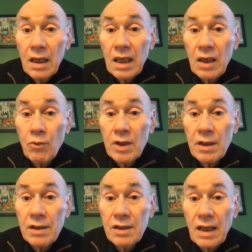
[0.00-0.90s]
he
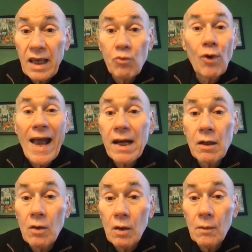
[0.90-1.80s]
was a
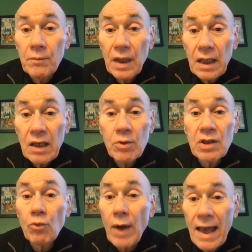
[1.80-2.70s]
radical. He was
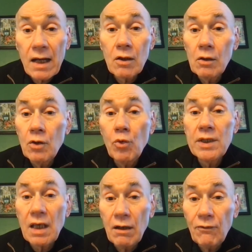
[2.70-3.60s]
a radical who was
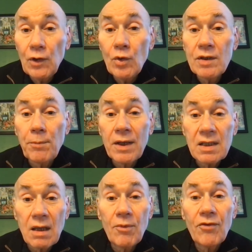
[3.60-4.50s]
influenced by
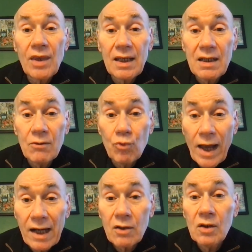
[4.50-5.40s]
some of the
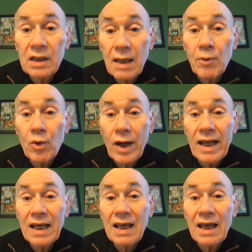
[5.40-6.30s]
radical
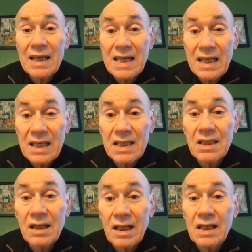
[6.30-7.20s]
democratic ideas
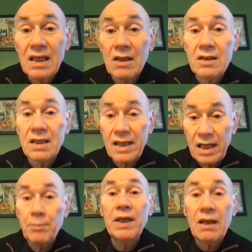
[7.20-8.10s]
and ideals that
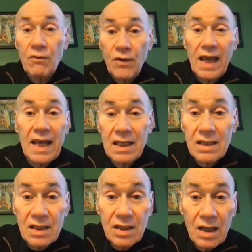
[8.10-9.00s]
had been
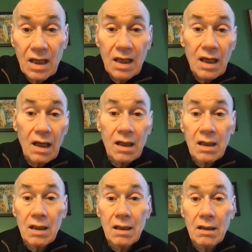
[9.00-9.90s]
advanced
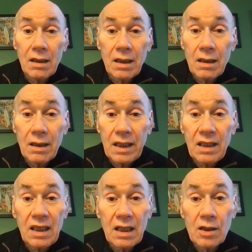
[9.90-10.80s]
in
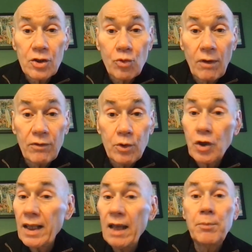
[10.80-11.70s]
the English
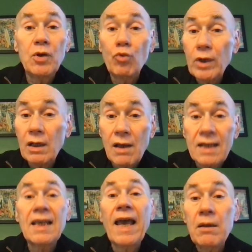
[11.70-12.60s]
Revolution. They had been
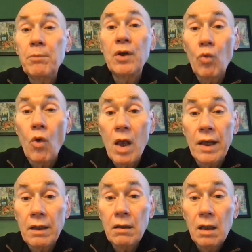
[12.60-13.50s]
realized, they hadn't been
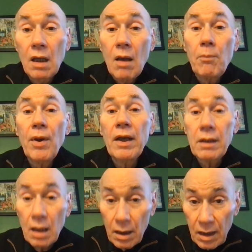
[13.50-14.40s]
won,
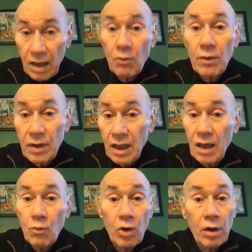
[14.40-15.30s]
but
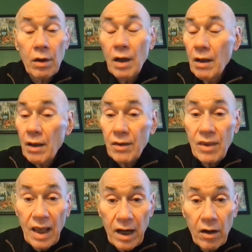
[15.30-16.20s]
they were
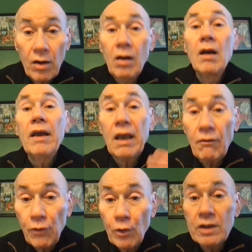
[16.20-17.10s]
there
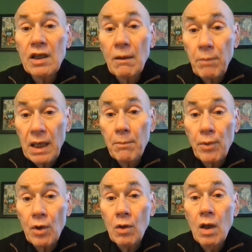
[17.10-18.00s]
influencing
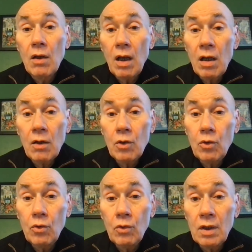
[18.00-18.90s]
people
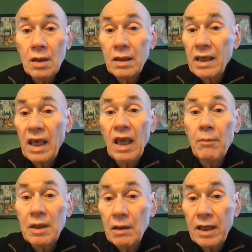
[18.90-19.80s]
who came
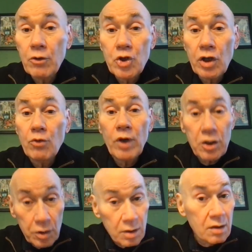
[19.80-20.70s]
in later
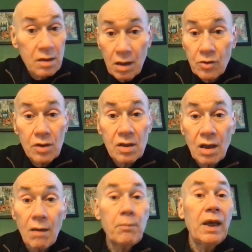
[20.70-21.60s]
generations, such as
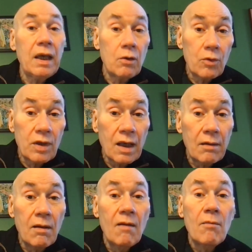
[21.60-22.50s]
Tom Paine, who
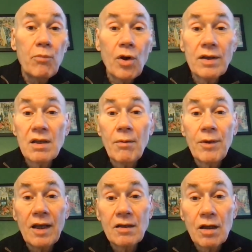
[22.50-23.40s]
then brought some of
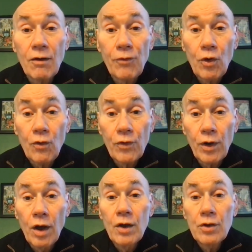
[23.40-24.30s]
that stuff
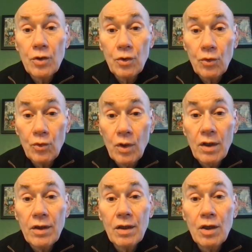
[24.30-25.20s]
over to
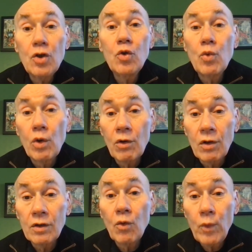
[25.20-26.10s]
the New
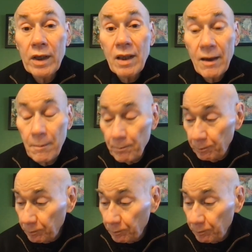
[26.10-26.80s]
World with him.